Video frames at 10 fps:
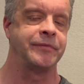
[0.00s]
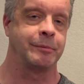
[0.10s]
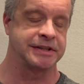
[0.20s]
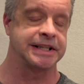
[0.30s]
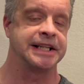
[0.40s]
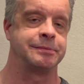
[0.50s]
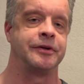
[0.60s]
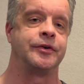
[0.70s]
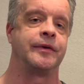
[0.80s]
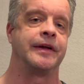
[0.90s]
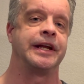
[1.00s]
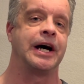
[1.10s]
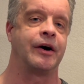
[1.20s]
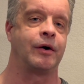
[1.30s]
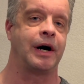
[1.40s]
besides Bluetooth in the
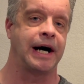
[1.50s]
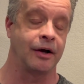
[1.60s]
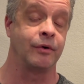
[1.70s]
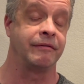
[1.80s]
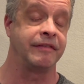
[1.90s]
Iota